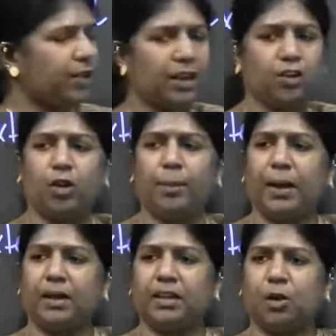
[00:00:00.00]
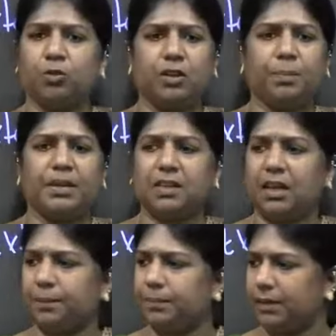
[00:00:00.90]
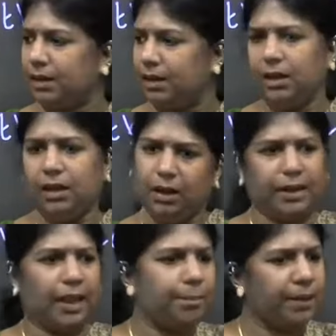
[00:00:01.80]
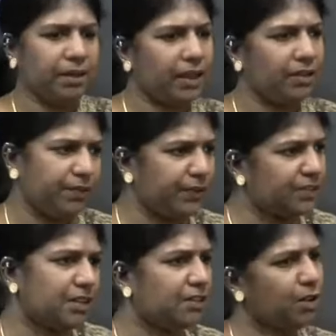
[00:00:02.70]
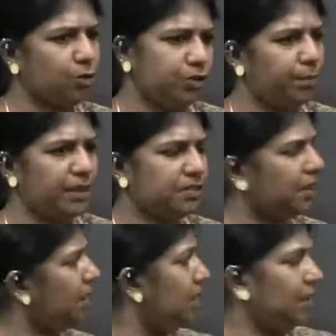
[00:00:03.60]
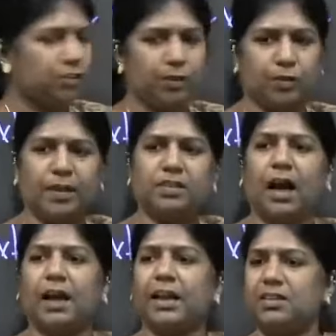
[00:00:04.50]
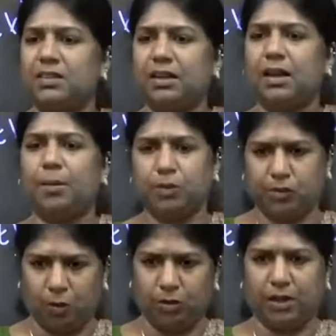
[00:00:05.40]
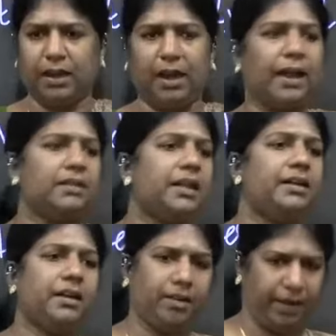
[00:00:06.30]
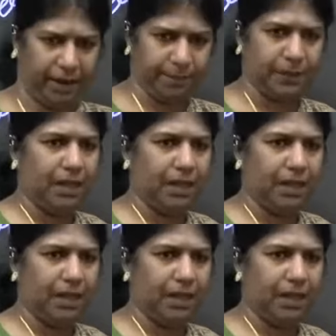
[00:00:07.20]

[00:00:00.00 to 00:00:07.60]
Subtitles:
Chera, Chola, Pandya 1000 BC? Time being, can we fix it as 1000 BC? So which means Aryans did come to South India and they did trade.